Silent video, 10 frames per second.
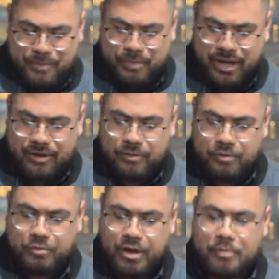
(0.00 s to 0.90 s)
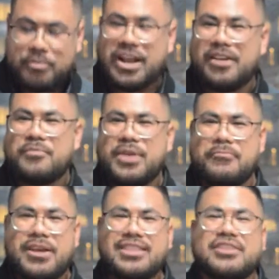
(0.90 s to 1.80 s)
But but I but I
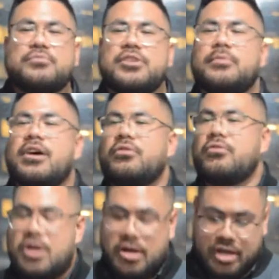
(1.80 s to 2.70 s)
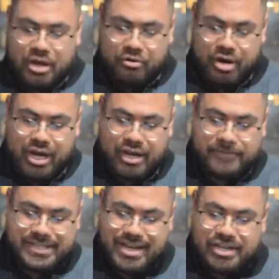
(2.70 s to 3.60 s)
read a little bit about uh, gangrene, and if
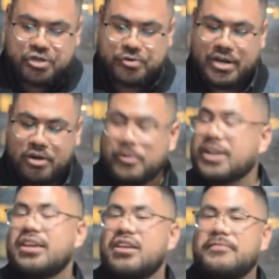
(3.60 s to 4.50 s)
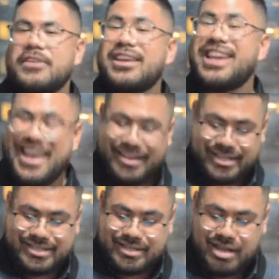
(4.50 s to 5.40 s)
it's not treated quickly enough, it can
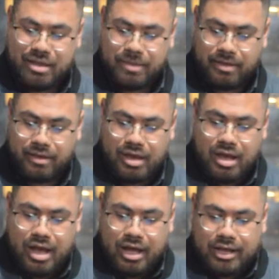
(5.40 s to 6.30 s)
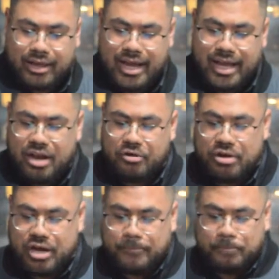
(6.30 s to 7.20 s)
lead to death. Wow. Like
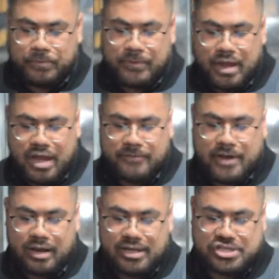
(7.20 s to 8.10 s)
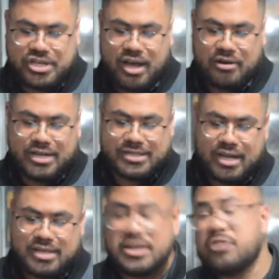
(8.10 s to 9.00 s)
gangrene, if godless chatter is
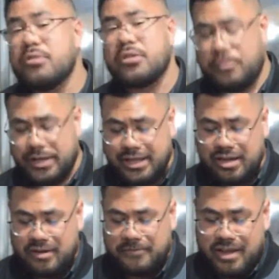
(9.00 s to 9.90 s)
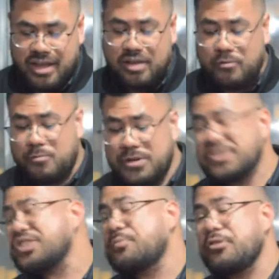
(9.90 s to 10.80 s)
not dealt with quickly enough, it will
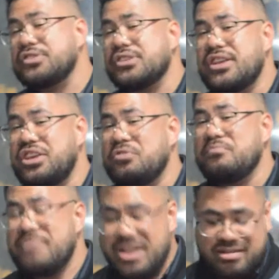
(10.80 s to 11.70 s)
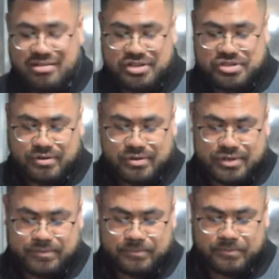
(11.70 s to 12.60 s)
spiritually kill many in the church.
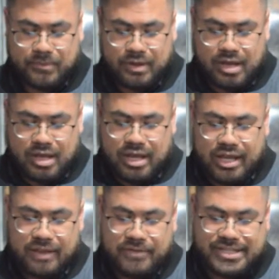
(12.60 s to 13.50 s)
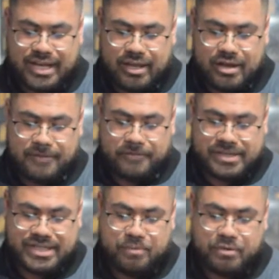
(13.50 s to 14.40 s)
Wow. Mm. Even take, uh, for
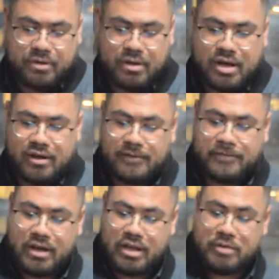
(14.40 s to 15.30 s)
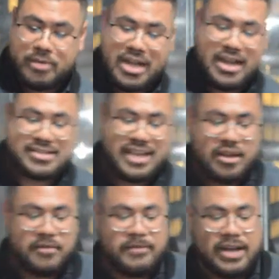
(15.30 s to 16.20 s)
example, of uh, Hymenaeus
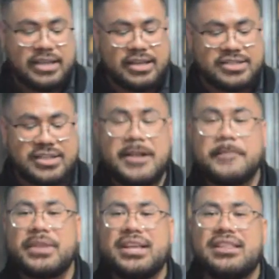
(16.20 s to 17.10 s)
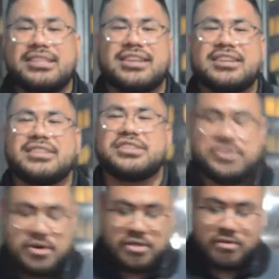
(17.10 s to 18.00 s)
and Philetus. They, these guys, they
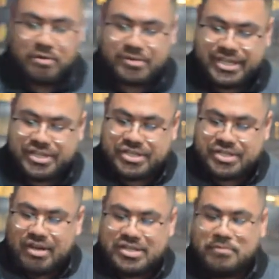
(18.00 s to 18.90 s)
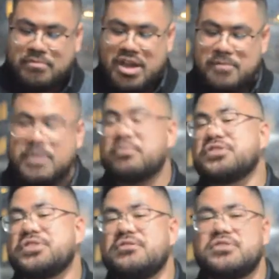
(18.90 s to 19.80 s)
started their own teachings, causing many people
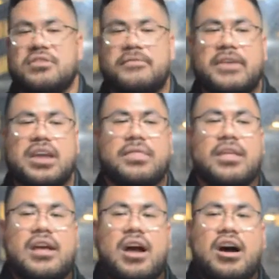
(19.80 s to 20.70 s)
to lose their faith. Mm.